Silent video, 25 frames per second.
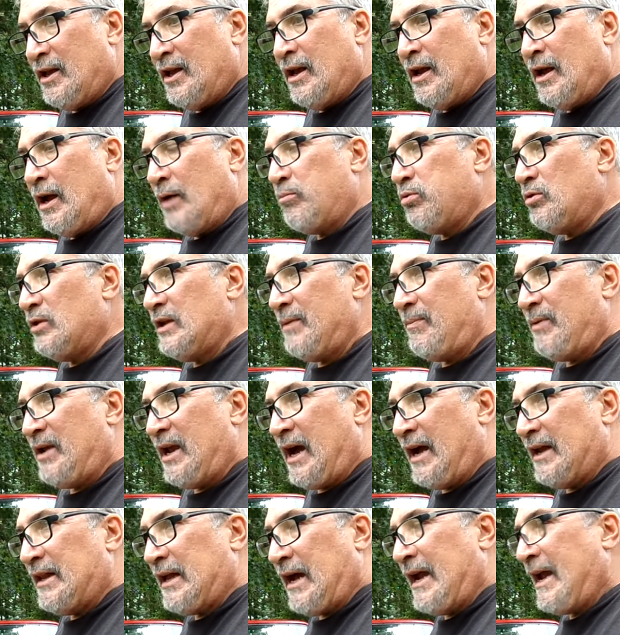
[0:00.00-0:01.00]
Believe me,
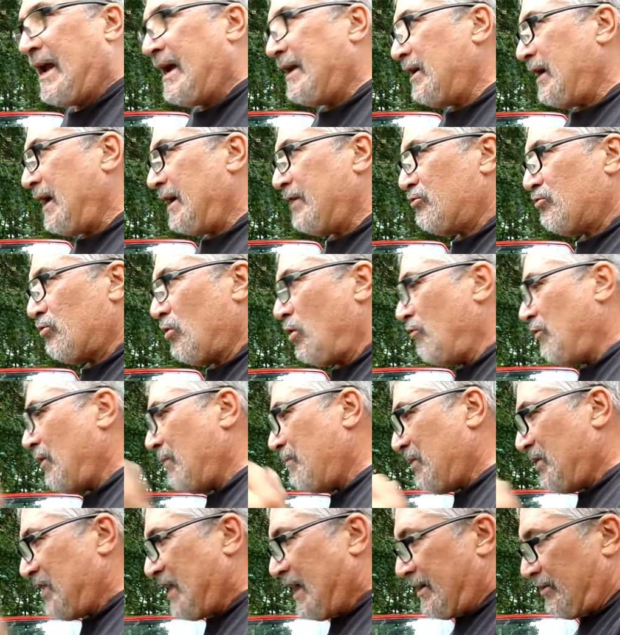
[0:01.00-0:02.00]
I drove up
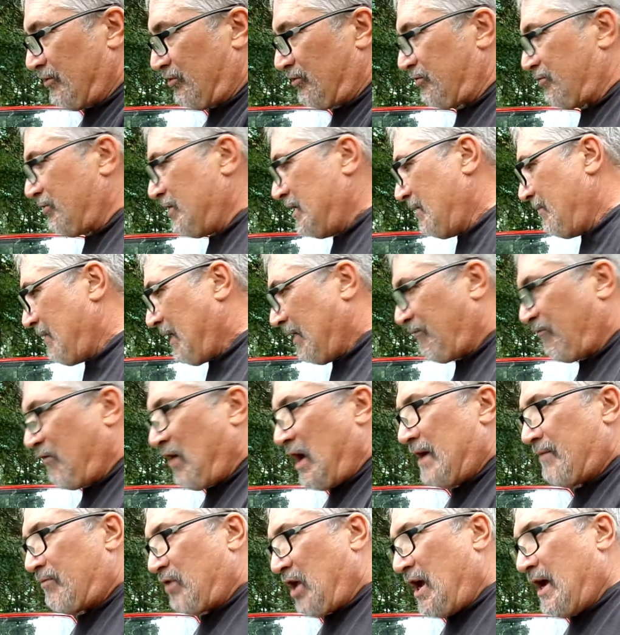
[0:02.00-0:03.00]
and down the street about
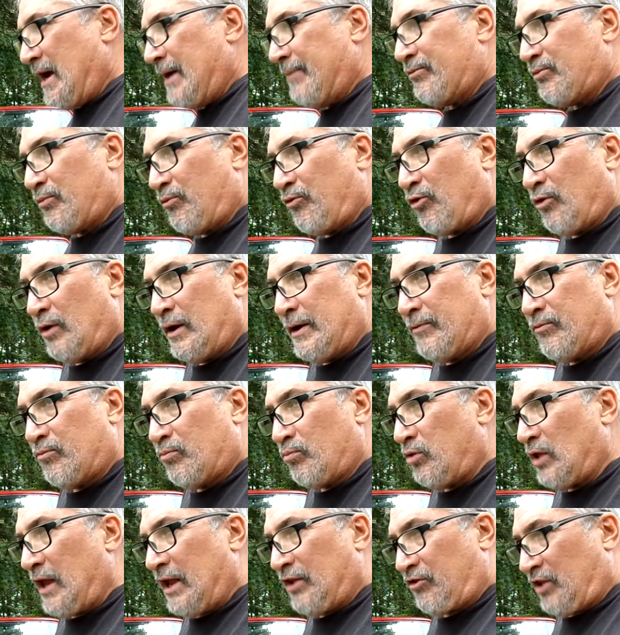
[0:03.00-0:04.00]
5 times before well,
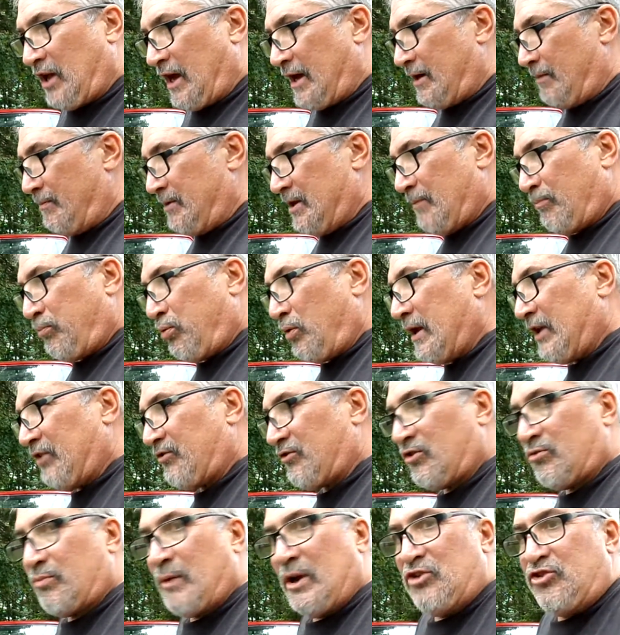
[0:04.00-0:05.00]
that's got to be the place,
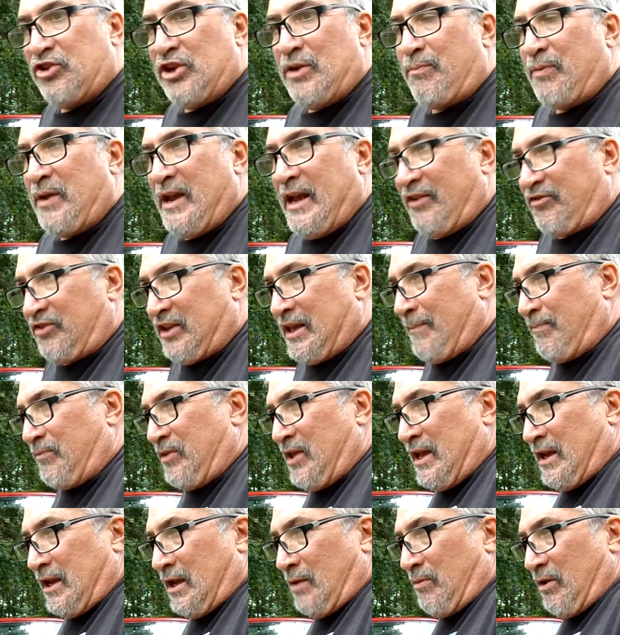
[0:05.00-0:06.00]
because my GPS kept
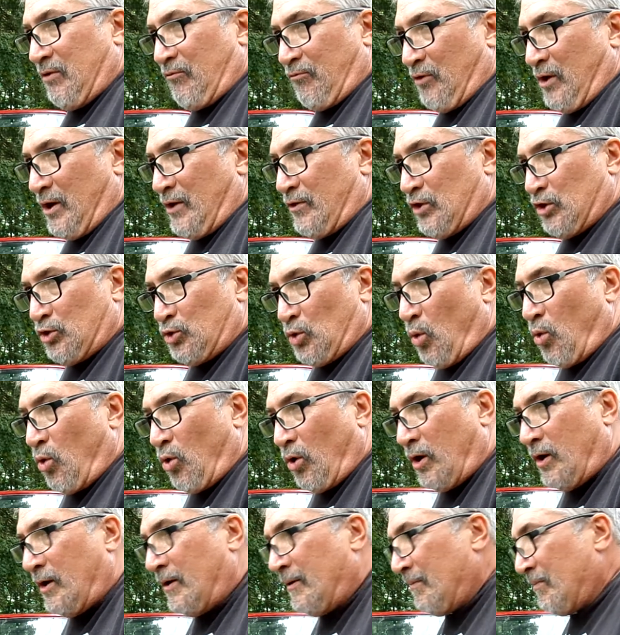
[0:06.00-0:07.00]
taking me in front of the
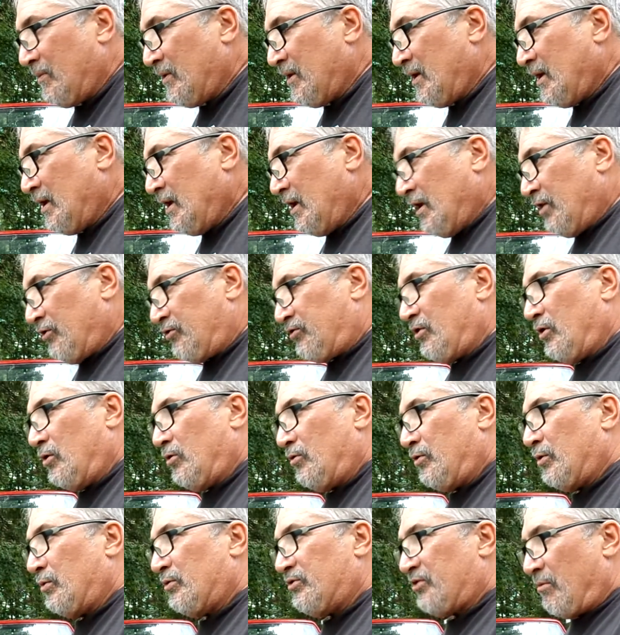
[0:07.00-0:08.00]
door. So
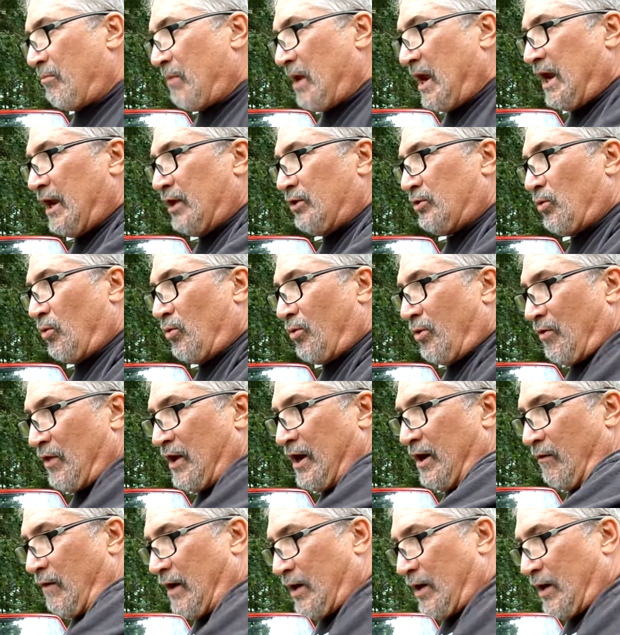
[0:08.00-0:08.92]
there was a man door there.